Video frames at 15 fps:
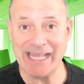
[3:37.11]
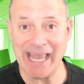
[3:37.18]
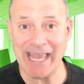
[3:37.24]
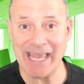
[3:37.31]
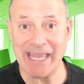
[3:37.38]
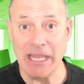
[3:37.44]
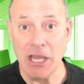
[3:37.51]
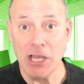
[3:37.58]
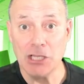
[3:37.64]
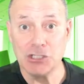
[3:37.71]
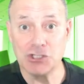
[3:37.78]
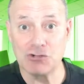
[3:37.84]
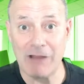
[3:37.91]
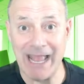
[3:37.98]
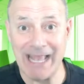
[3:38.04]
a
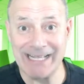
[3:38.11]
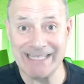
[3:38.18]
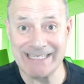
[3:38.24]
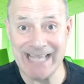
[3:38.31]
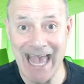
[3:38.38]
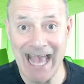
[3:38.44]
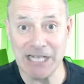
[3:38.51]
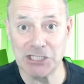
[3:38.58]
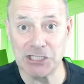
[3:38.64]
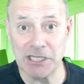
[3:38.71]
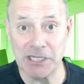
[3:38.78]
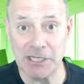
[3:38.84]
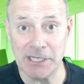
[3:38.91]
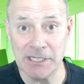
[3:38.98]
transaction